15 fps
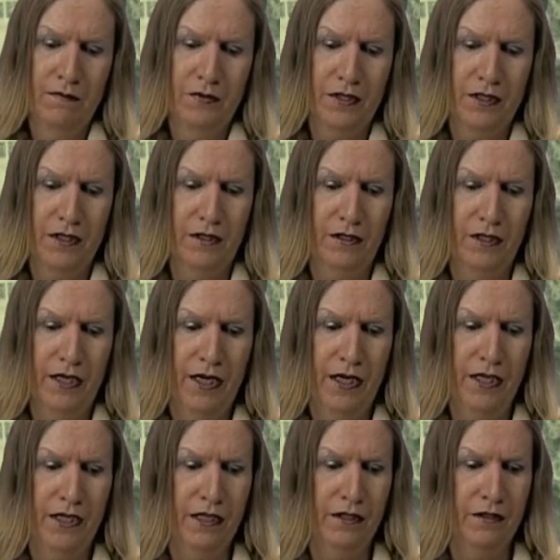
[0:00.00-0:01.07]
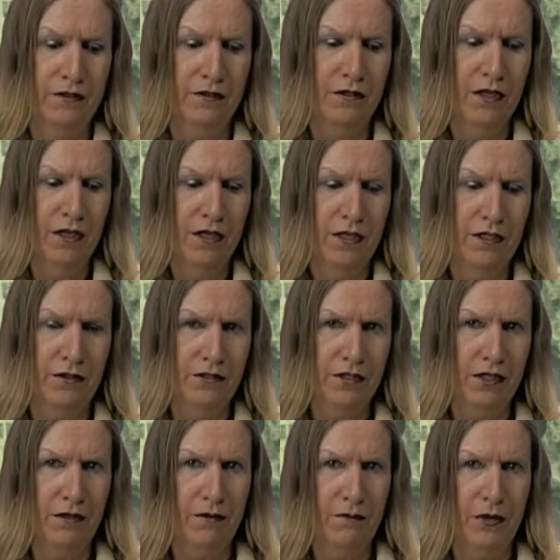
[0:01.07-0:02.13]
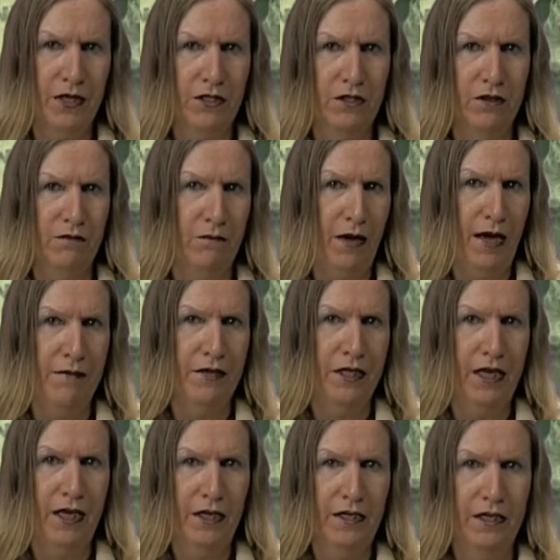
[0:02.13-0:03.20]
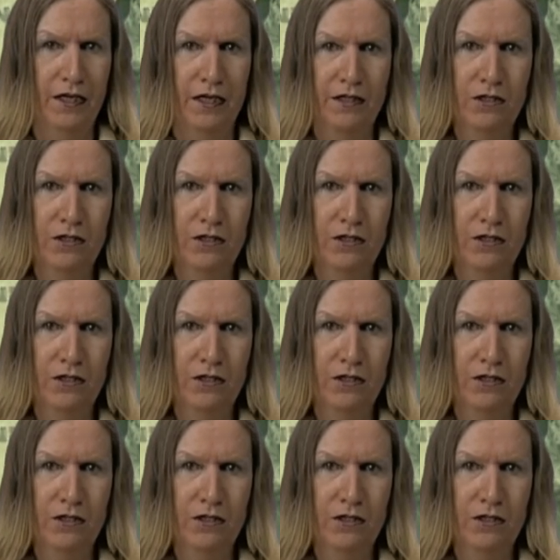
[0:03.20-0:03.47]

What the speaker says: kill Kennedy. And you see the picture of Bobby Kennedy.